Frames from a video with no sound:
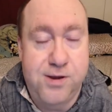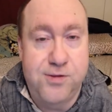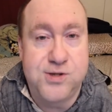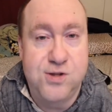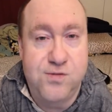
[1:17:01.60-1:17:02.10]
The
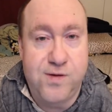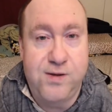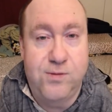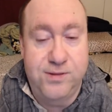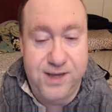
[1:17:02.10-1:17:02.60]
Tooth Fairy
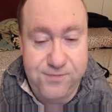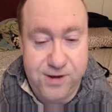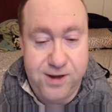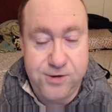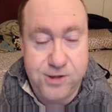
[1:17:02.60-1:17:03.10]
will leave it
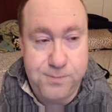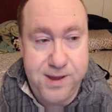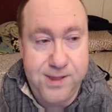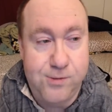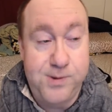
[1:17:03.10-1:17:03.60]
under the
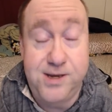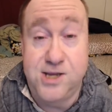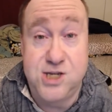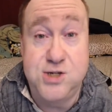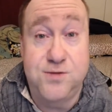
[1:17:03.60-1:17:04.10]
pillow, and because
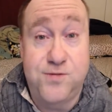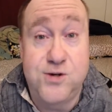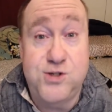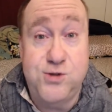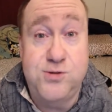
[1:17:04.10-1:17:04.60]
it's your
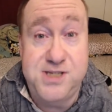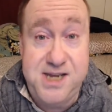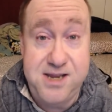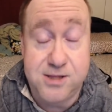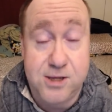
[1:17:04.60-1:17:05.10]
first 2
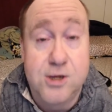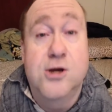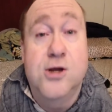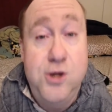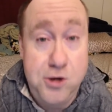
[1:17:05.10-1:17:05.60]
teeth,
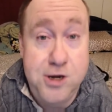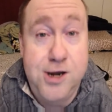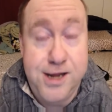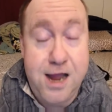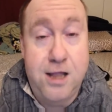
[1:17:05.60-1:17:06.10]
you're going to
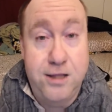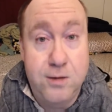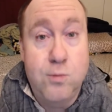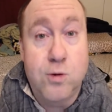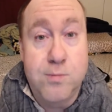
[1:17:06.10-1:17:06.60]
get a little
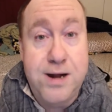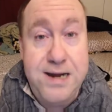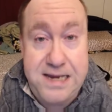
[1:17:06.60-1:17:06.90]
more money.